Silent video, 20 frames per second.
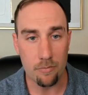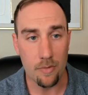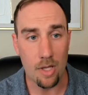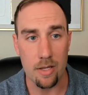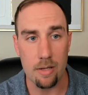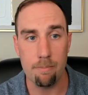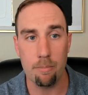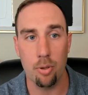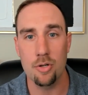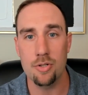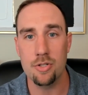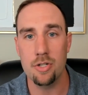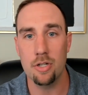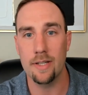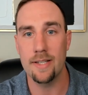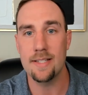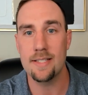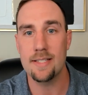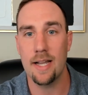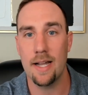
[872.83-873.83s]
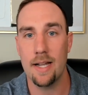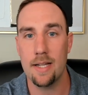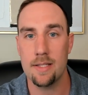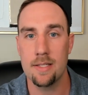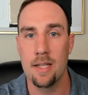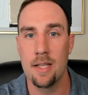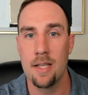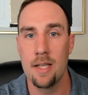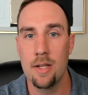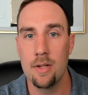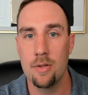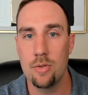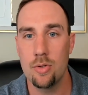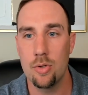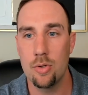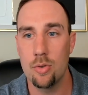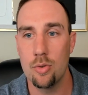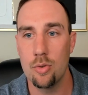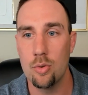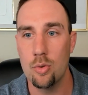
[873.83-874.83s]
and personal insights
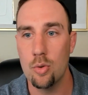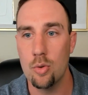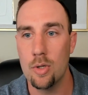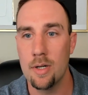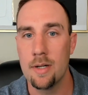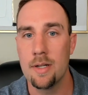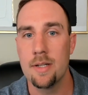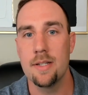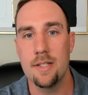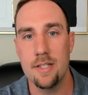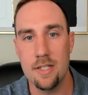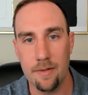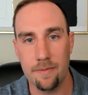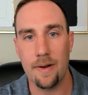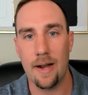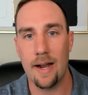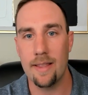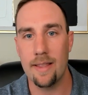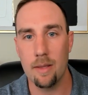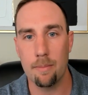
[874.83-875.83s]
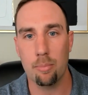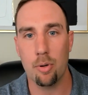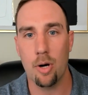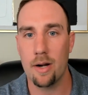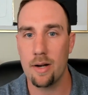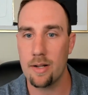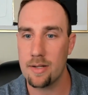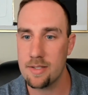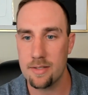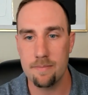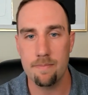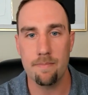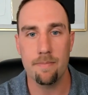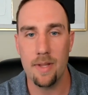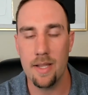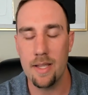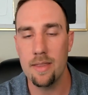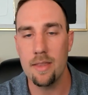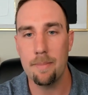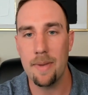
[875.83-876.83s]
to define the products
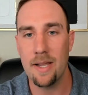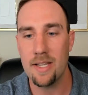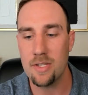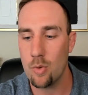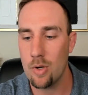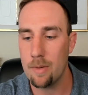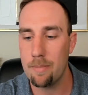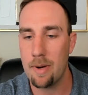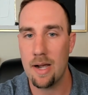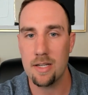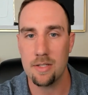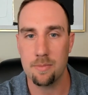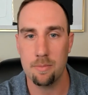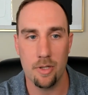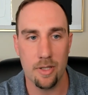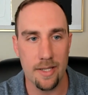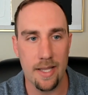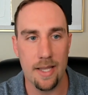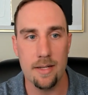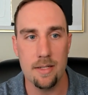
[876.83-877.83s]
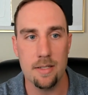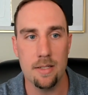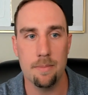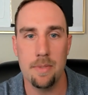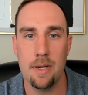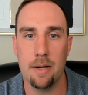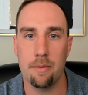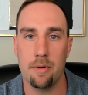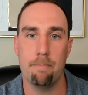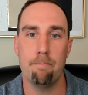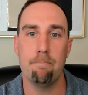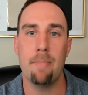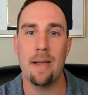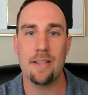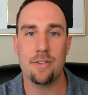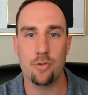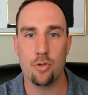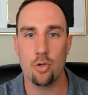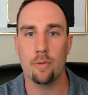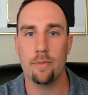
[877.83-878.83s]
in the best way possible. Again, to be able to
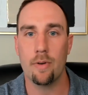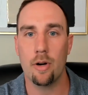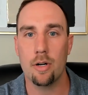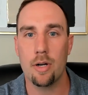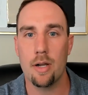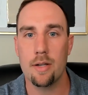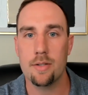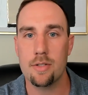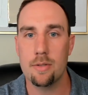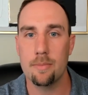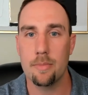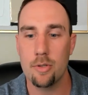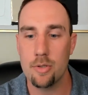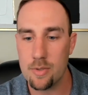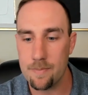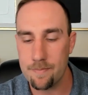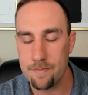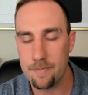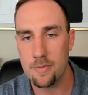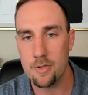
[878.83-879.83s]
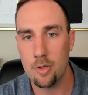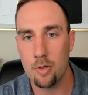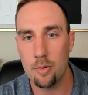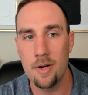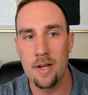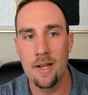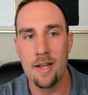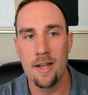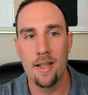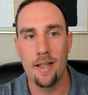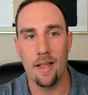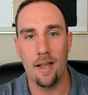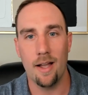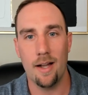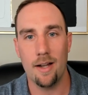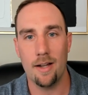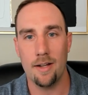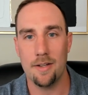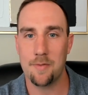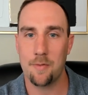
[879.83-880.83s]
best serve our customers. So,
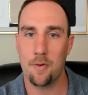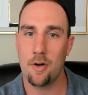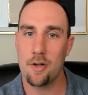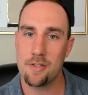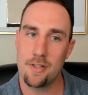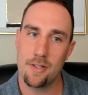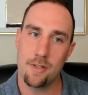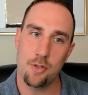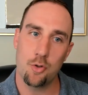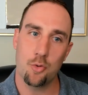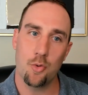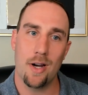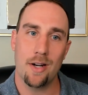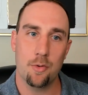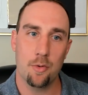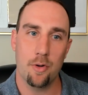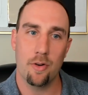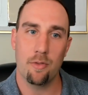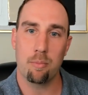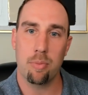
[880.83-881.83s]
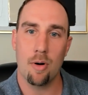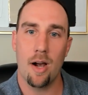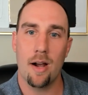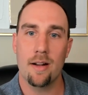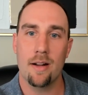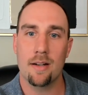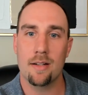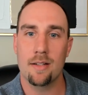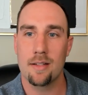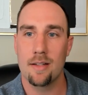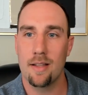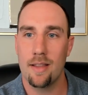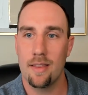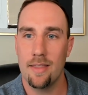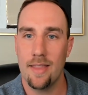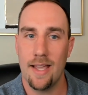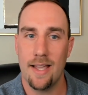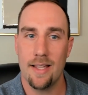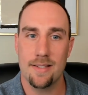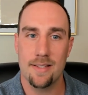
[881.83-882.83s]
uh, as far as the director of product,
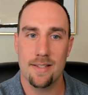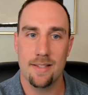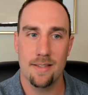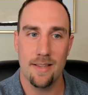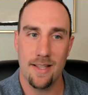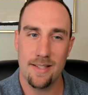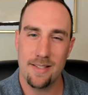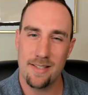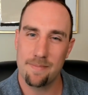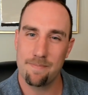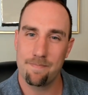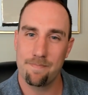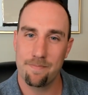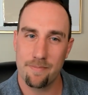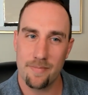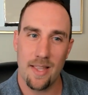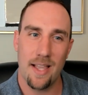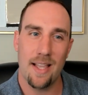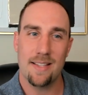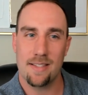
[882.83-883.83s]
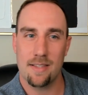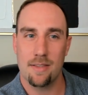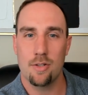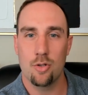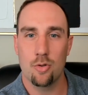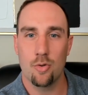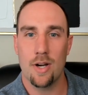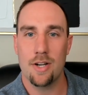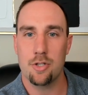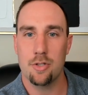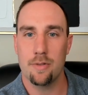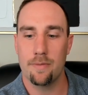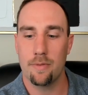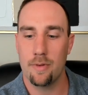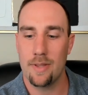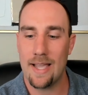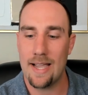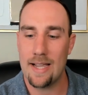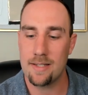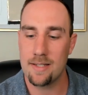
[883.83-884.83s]
that's that's that's the direction for
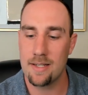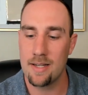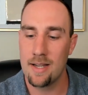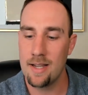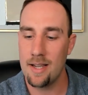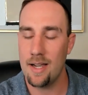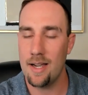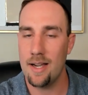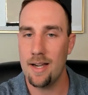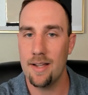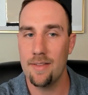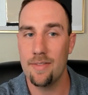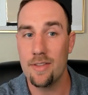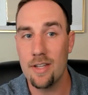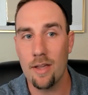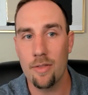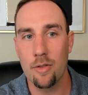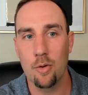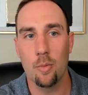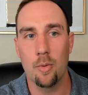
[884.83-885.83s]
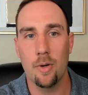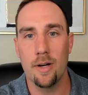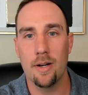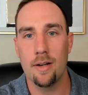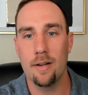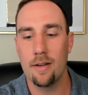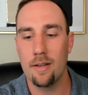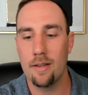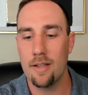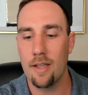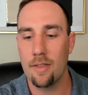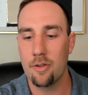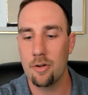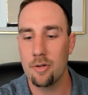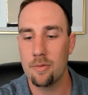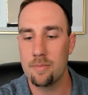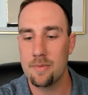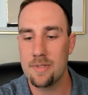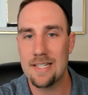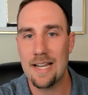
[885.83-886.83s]
that. And the other one, the
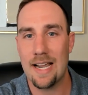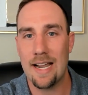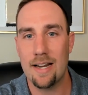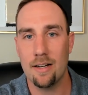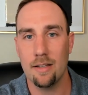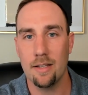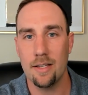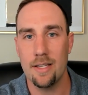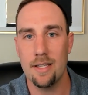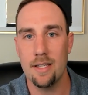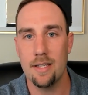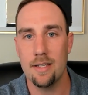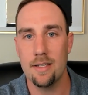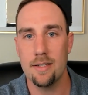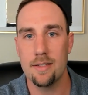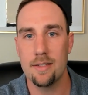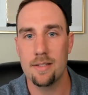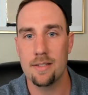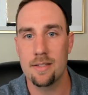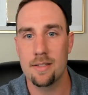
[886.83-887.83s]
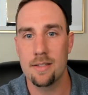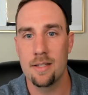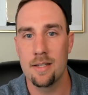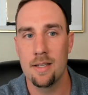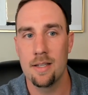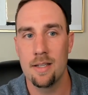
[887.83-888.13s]
other title is